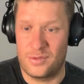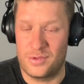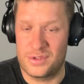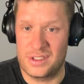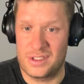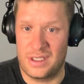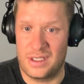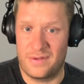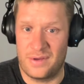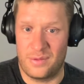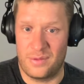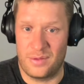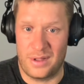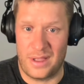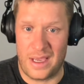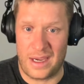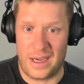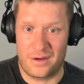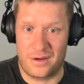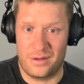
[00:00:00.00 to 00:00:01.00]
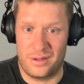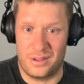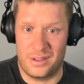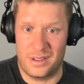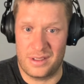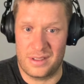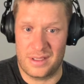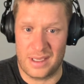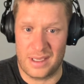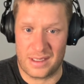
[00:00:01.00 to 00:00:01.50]
see if it will accurately
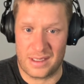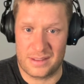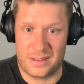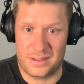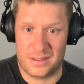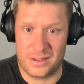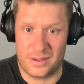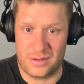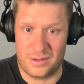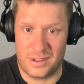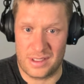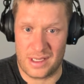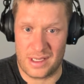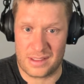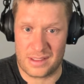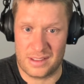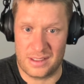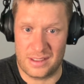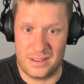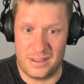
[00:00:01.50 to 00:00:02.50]
detect. So it detected